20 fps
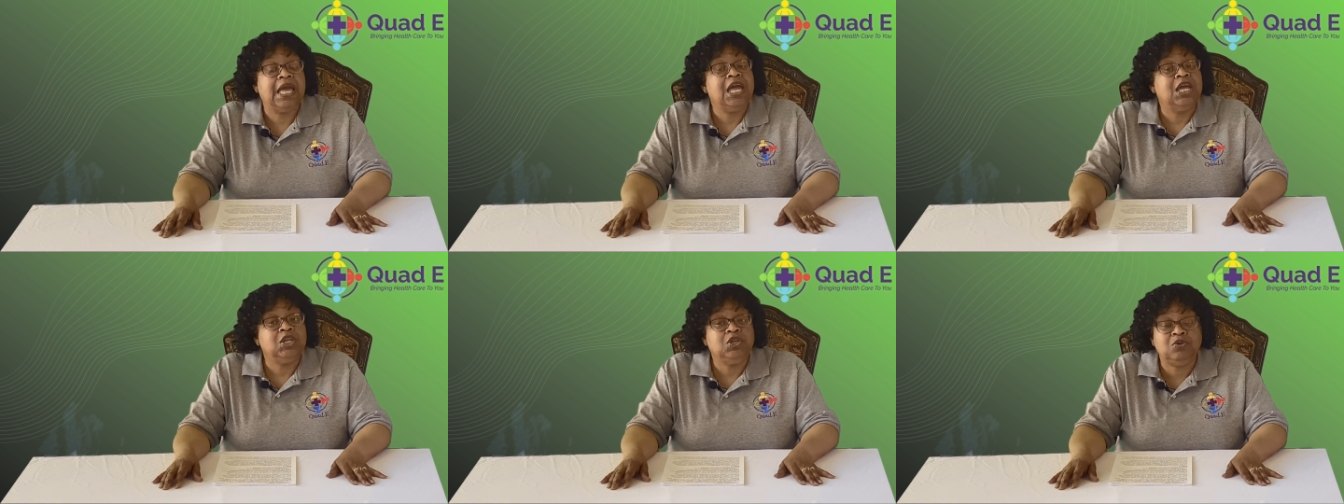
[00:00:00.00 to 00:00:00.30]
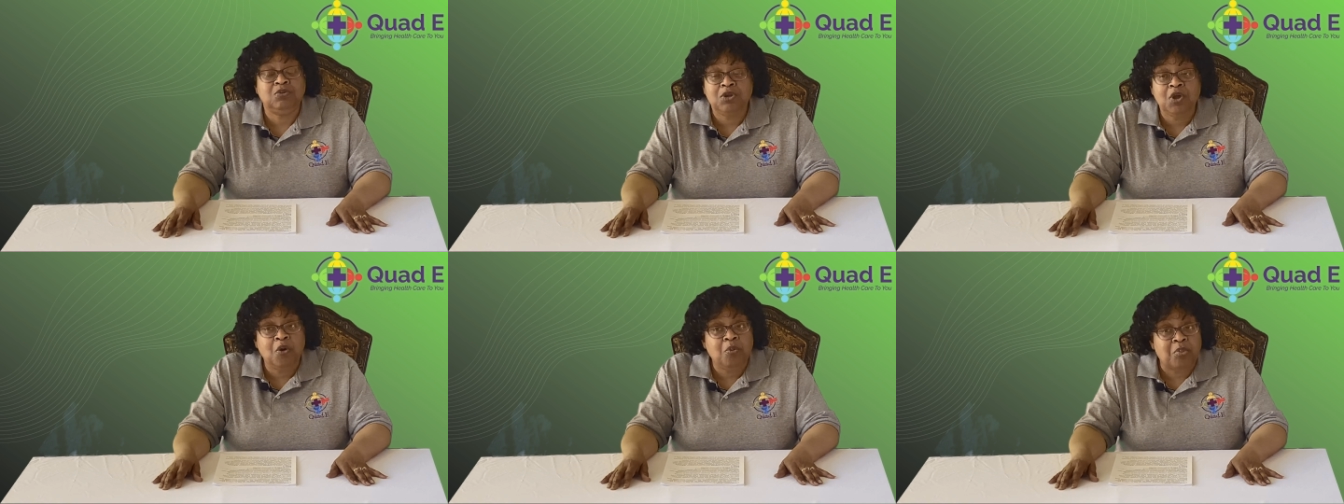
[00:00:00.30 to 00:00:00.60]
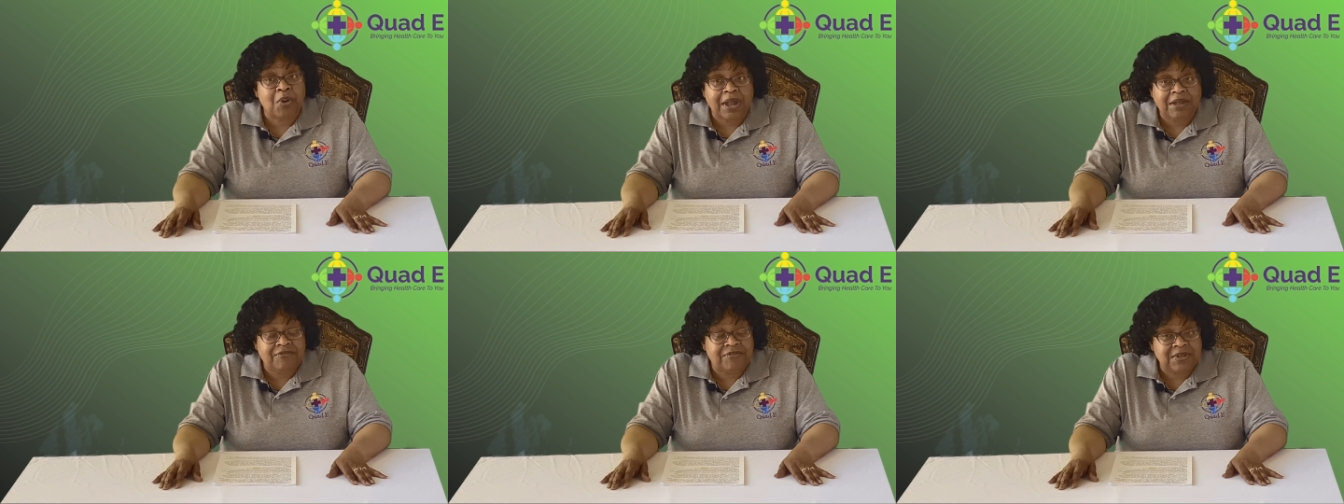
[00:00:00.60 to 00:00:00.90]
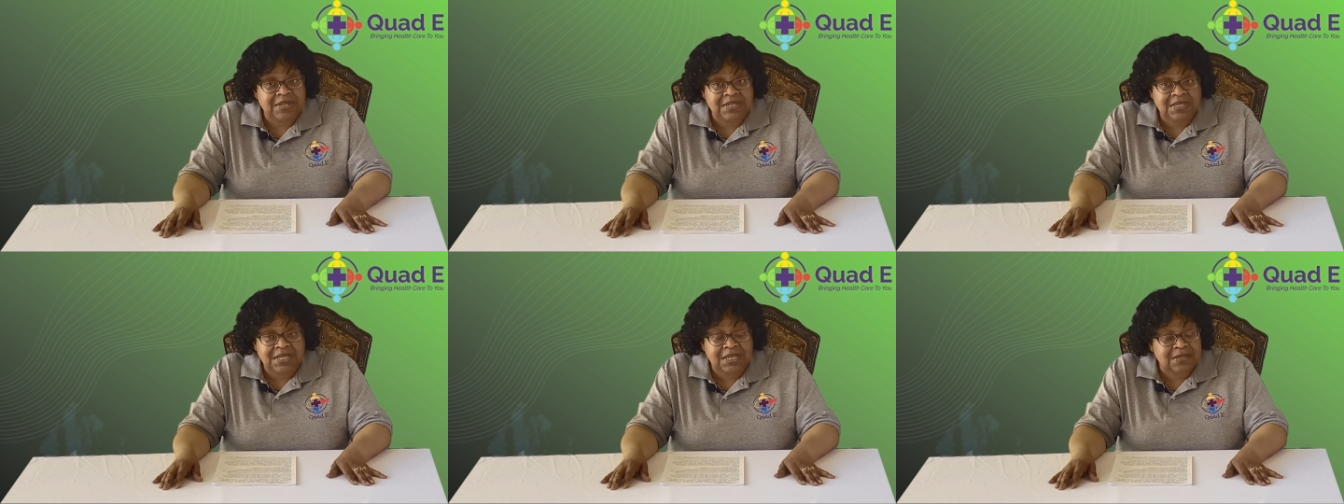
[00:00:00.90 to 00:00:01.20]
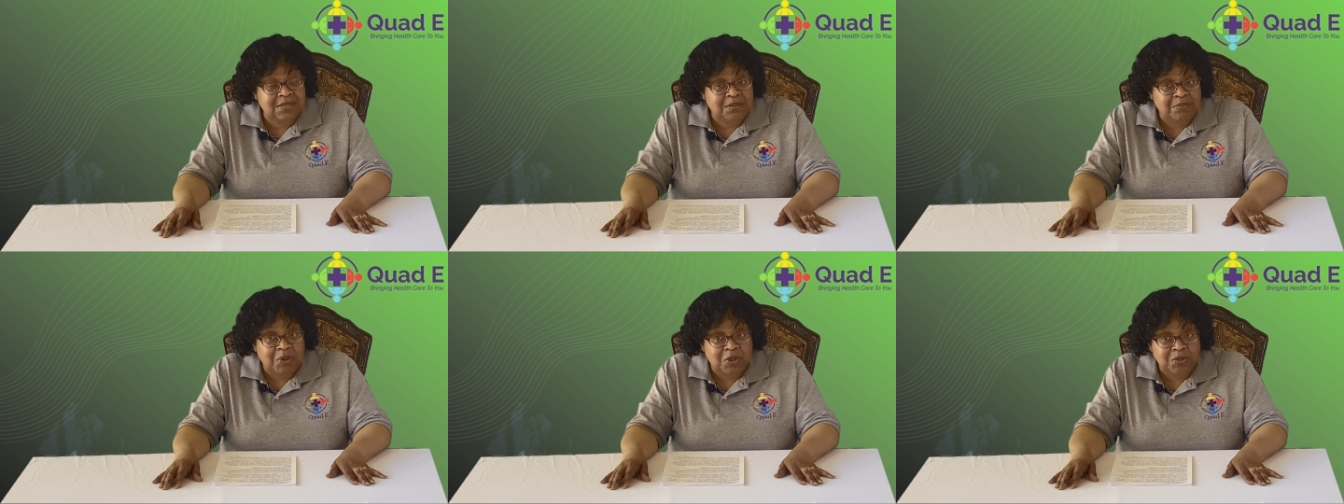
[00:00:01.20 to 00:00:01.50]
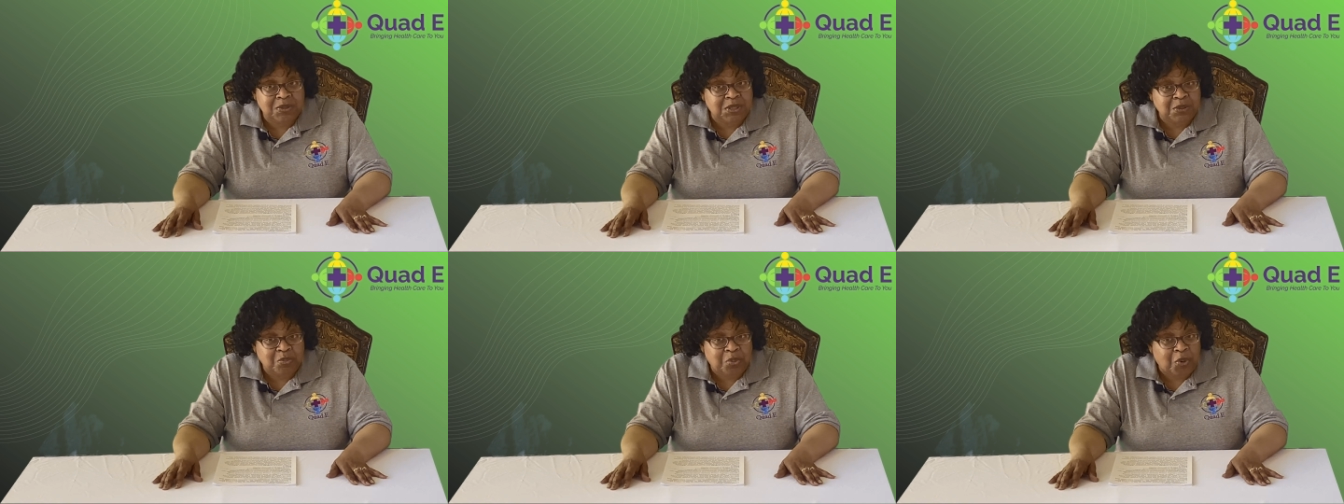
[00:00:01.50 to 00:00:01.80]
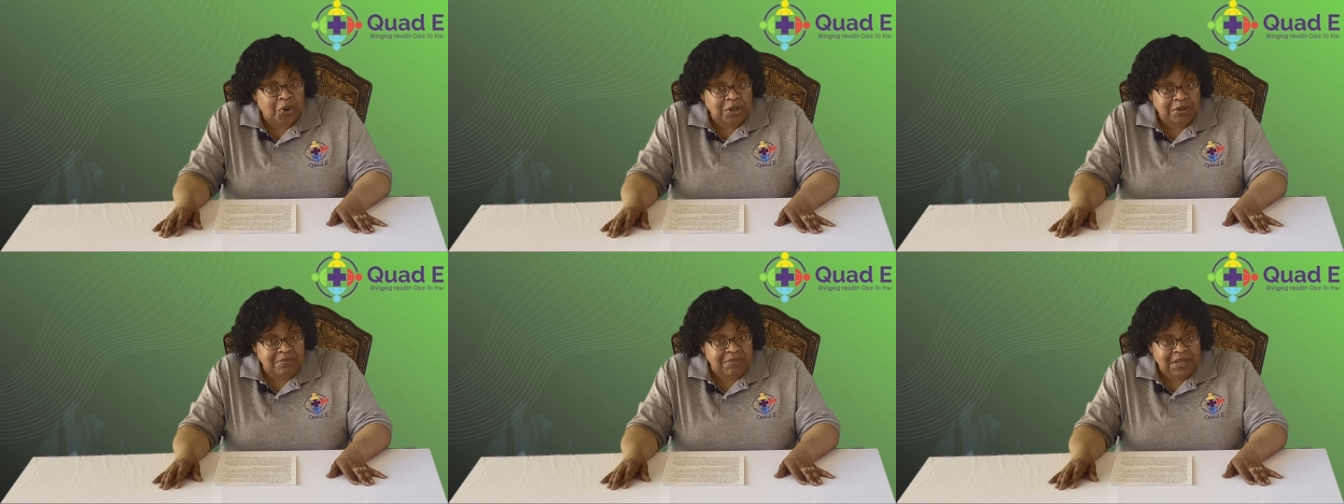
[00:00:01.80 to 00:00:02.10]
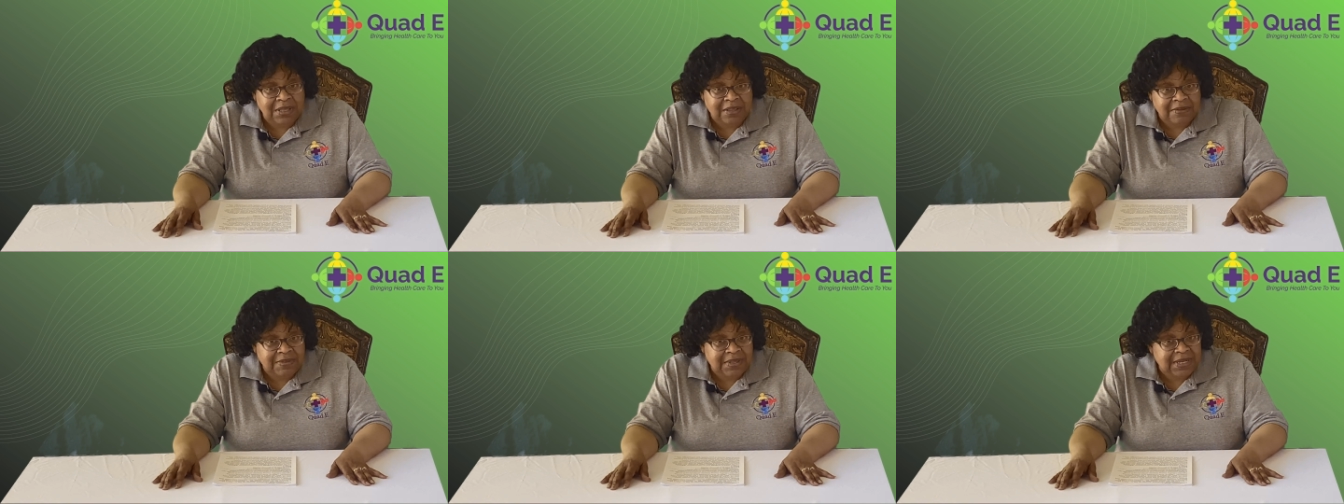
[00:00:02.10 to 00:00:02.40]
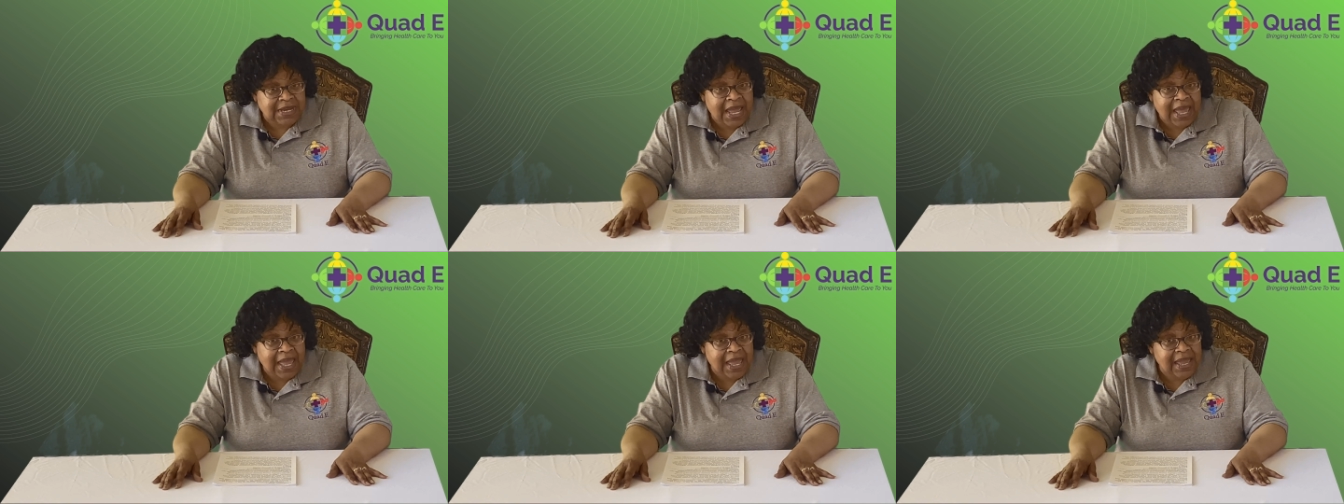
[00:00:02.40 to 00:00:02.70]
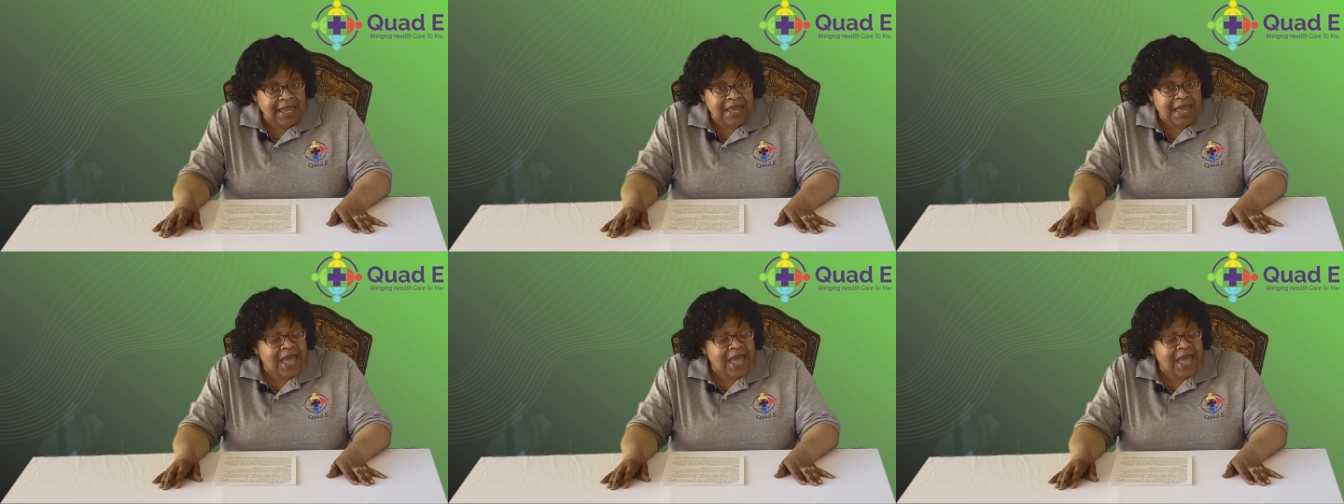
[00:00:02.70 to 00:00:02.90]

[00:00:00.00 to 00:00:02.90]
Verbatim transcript: You know, breakfast is the most important meal of the day.